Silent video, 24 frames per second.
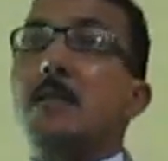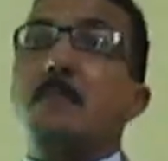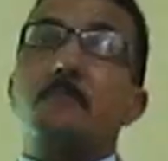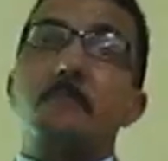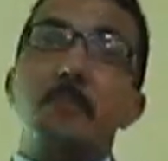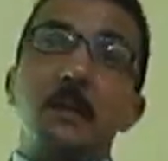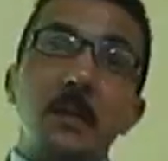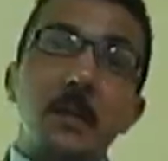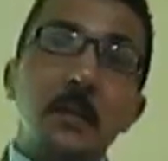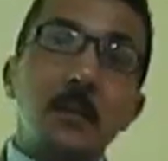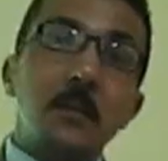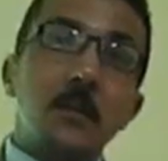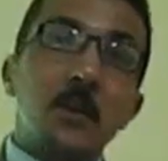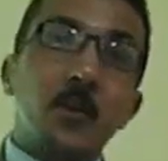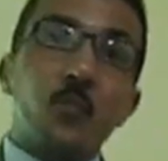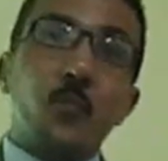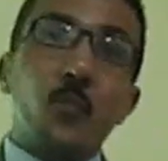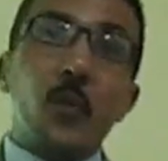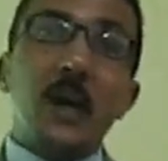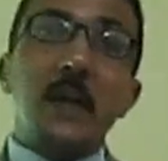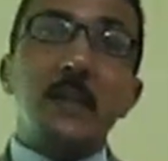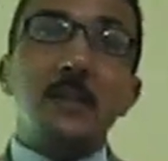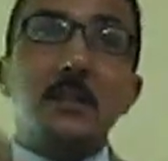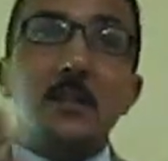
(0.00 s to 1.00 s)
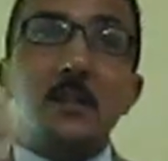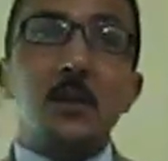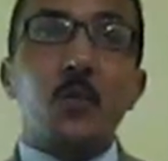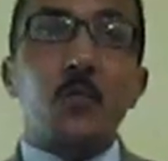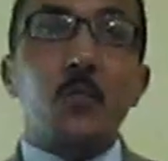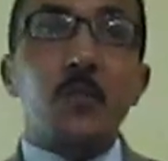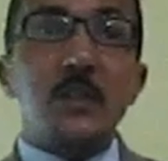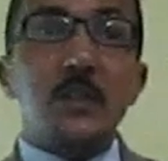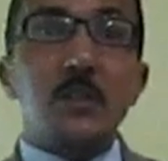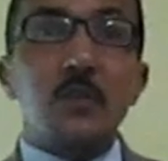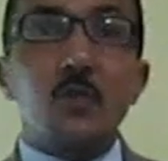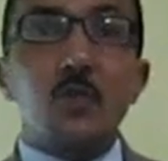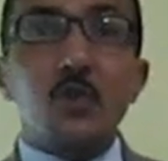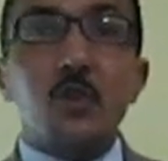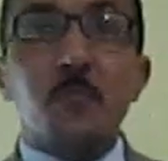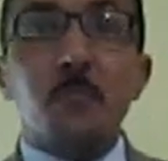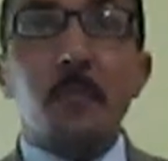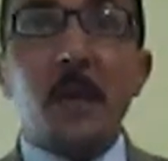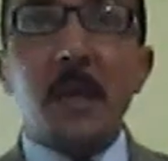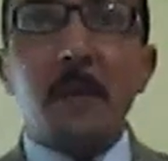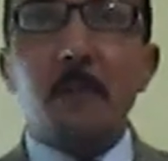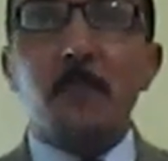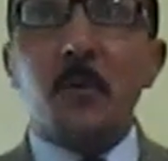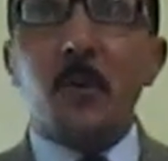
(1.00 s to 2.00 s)
be writing a research
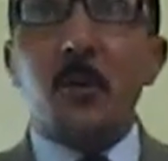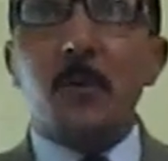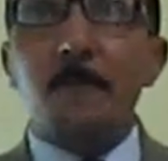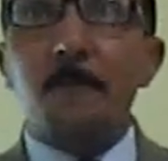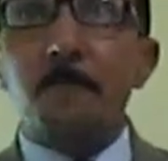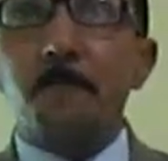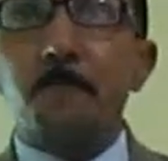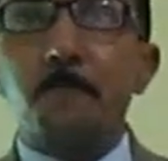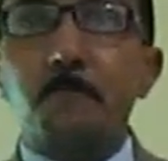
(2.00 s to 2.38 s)
paper